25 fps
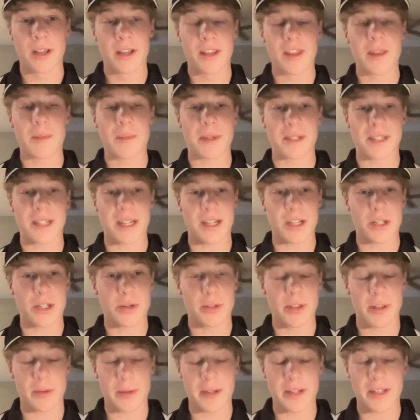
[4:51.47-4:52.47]
the
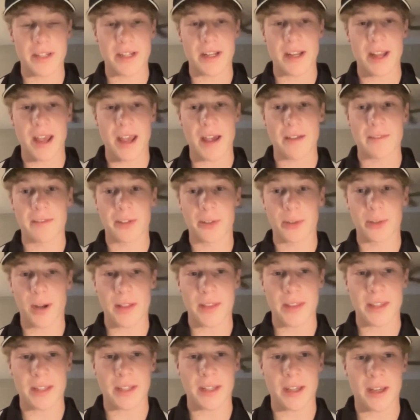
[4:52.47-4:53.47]
potential that we did have
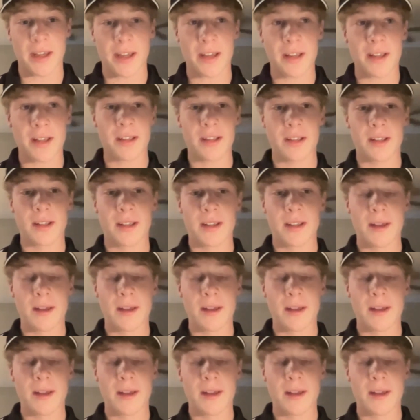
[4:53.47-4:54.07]
throughout the year.